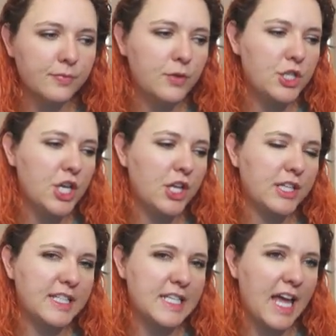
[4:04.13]

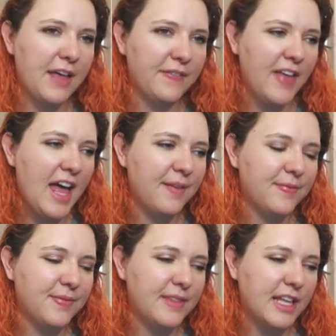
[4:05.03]
Jones-chan wa,
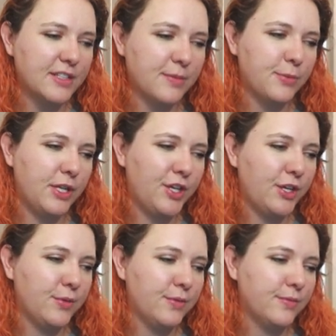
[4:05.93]
that's pretty cute.